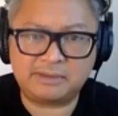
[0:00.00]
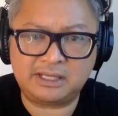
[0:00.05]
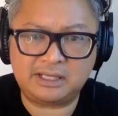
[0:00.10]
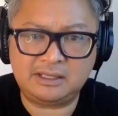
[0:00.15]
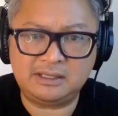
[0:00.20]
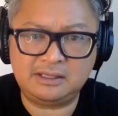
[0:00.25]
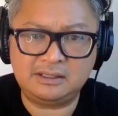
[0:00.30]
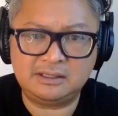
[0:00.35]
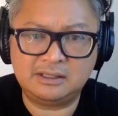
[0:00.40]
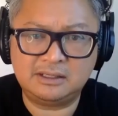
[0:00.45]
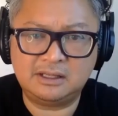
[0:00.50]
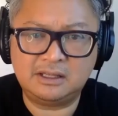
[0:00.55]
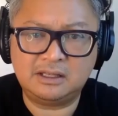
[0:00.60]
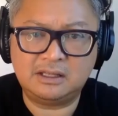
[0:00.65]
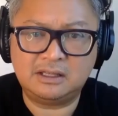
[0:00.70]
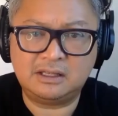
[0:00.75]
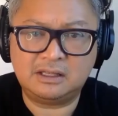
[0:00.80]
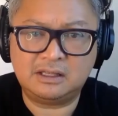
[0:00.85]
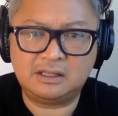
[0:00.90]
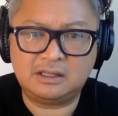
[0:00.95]
yeah.
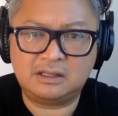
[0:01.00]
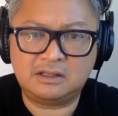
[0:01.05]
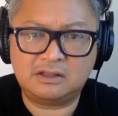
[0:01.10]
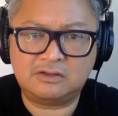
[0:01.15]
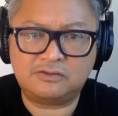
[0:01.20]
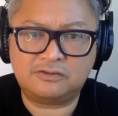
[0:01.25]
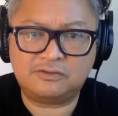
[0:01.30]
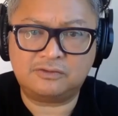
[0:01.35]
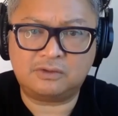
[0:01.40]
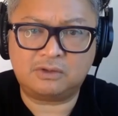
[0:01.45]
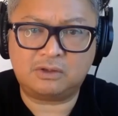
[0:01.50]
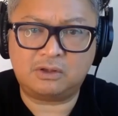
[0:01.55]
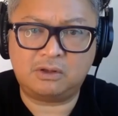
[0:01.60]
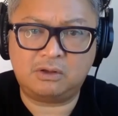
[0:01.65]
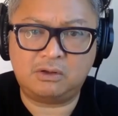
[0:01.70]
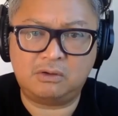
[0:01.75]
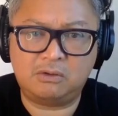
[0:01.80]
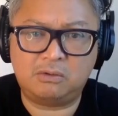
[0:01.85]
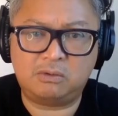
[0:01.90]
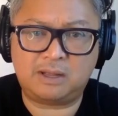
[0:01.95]
Um,
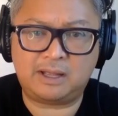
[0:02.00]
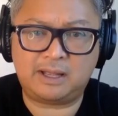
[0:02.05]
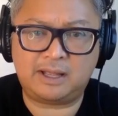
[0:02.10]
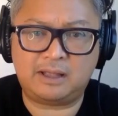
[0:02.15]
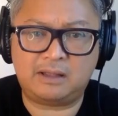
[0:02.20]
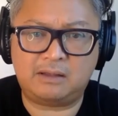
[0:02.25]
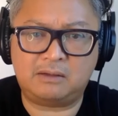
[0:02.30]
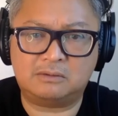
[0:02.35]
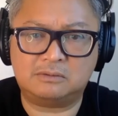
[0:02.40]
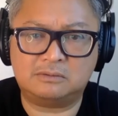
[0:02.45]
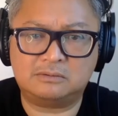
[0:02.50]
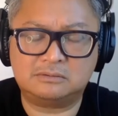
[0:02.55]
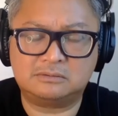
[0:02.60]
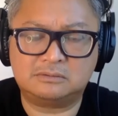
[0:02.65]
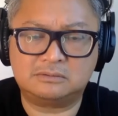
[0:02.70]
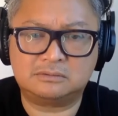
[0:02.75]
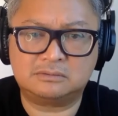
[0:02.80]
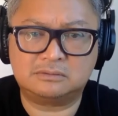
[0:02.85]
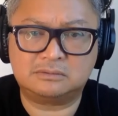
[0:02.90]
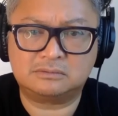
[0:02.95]
oh, wow. Is she